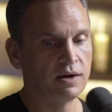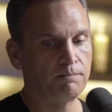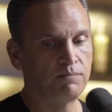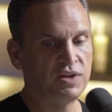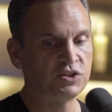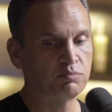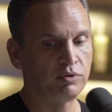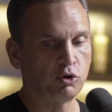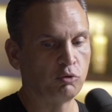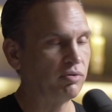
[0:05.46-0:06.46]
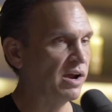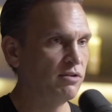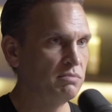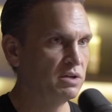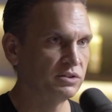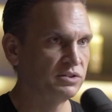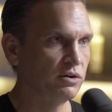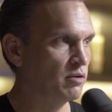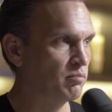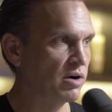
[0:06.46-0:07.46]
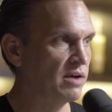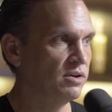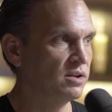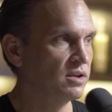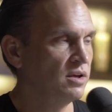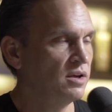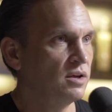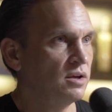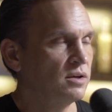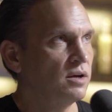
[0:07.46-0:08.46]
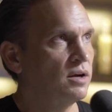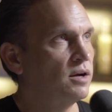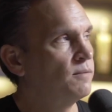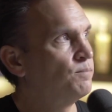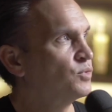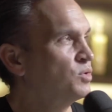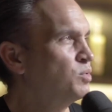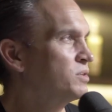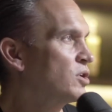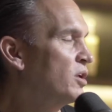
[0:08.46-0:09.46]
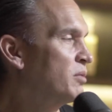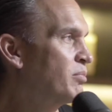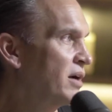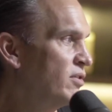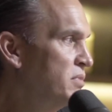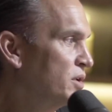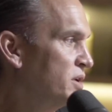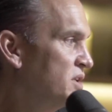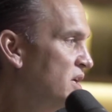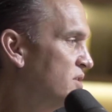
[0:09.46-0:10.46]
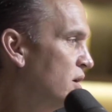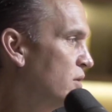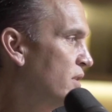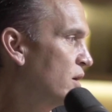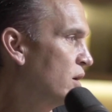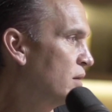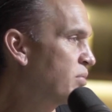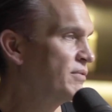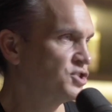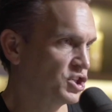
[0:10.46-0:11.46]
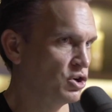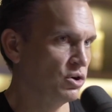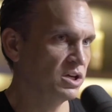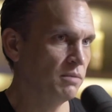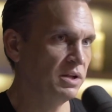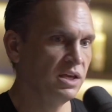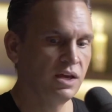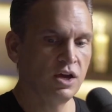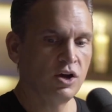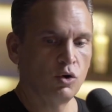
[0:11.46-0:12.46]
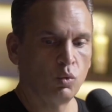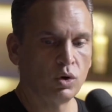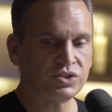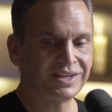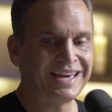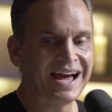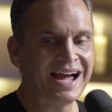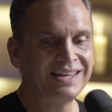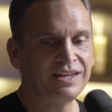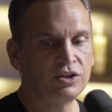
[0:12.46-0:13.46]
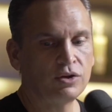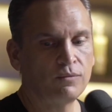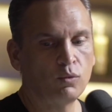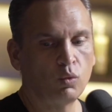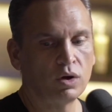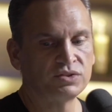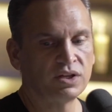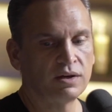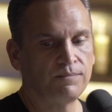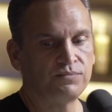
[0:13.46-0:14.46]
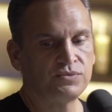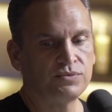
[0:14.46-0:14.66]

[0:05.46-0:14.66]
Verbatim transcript: uh his little private military or private um you wouldn't call it private military it, it, their their uh, private security company hmm. was a guy that was a